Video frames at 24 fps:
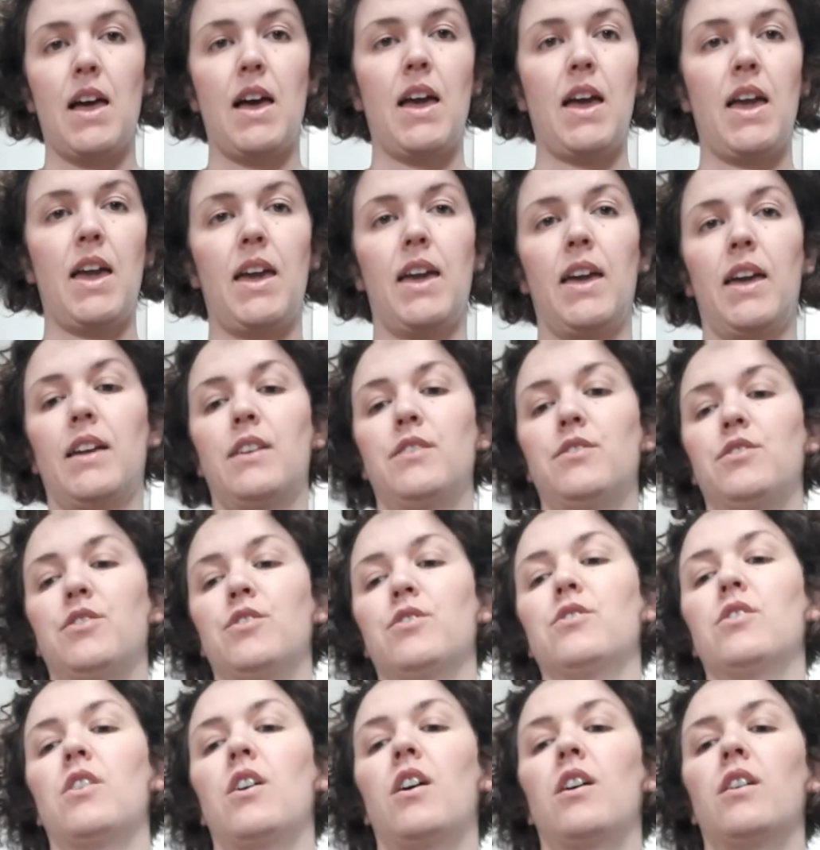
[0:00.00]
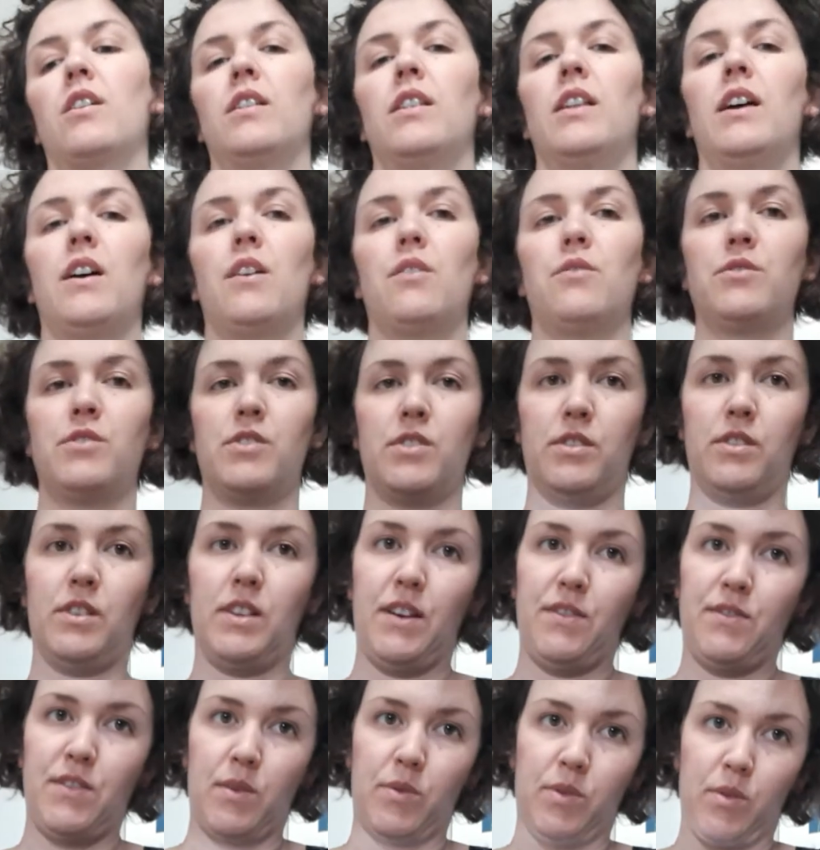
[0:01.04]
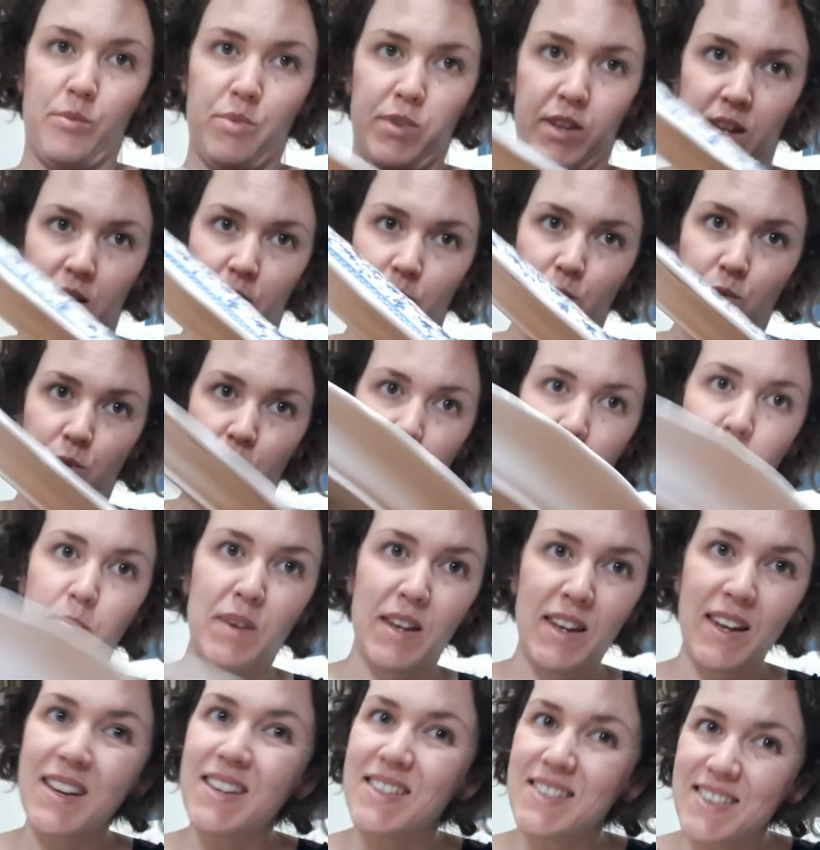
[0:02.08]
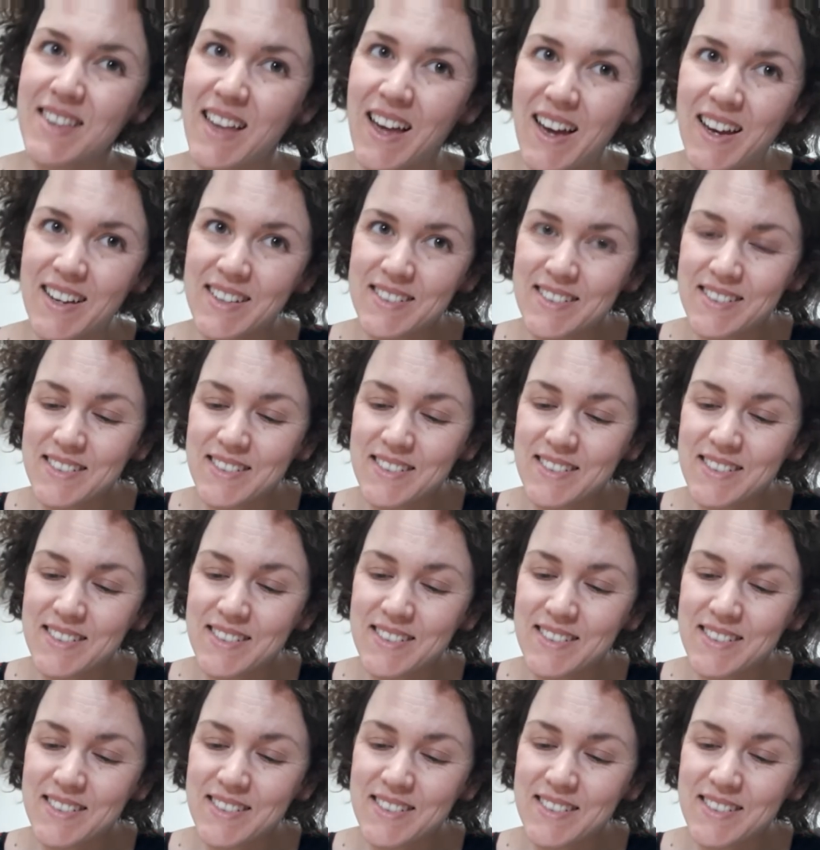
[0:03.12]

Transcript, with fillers: And you're not allowed to lift up the plate and pour them in because that